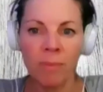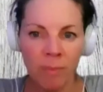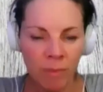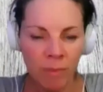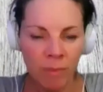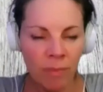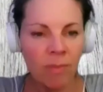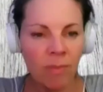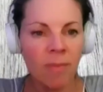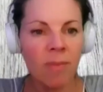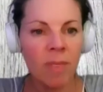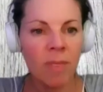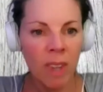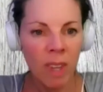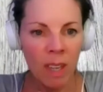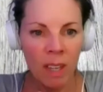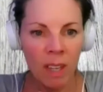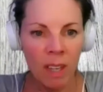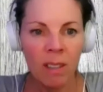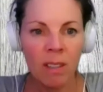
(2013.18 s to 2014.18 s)
job seekers. So
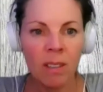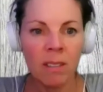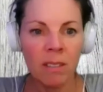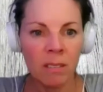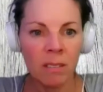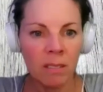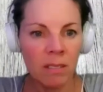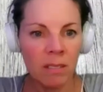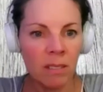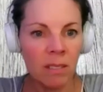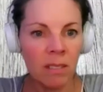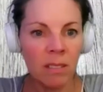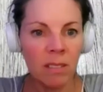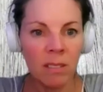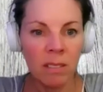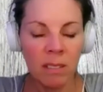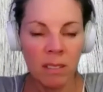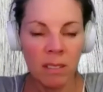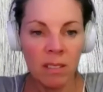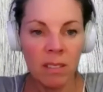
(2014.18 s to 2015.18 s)
this is why
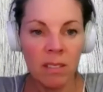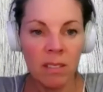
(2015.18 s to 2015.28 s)
the